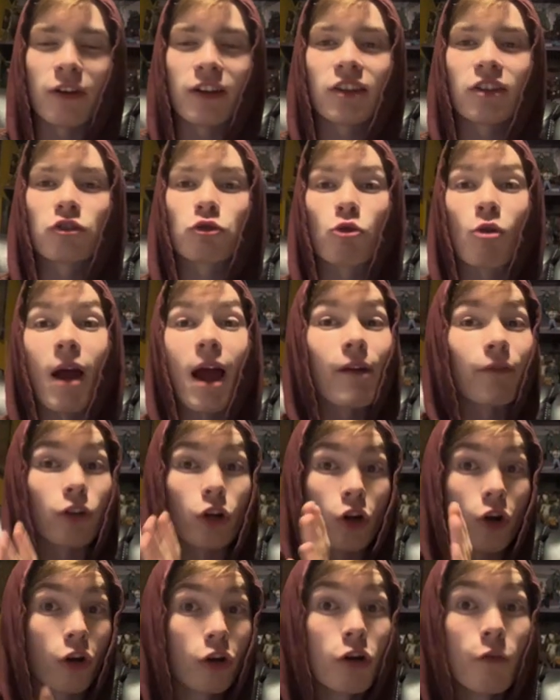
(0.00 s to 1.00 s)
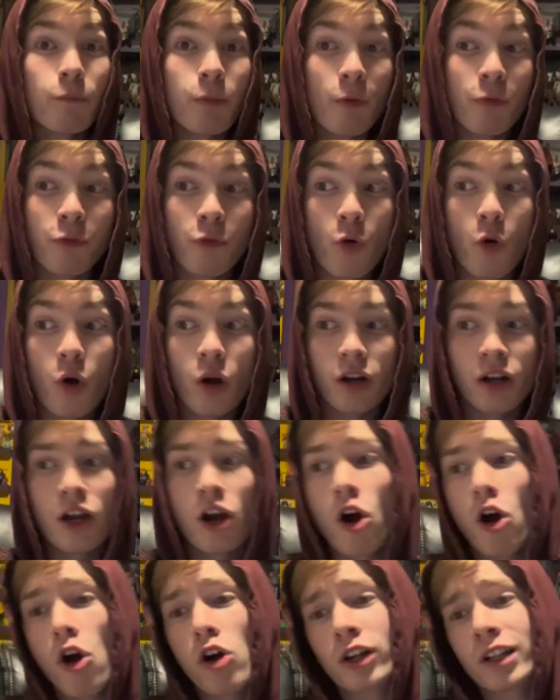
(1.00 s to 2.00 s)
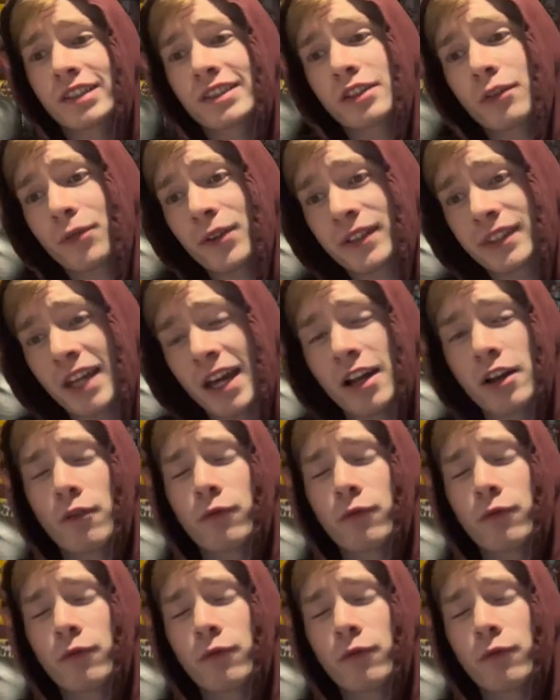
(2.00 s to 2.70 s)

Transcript: any of these you haven't heard of before, all kinds of stuff like that.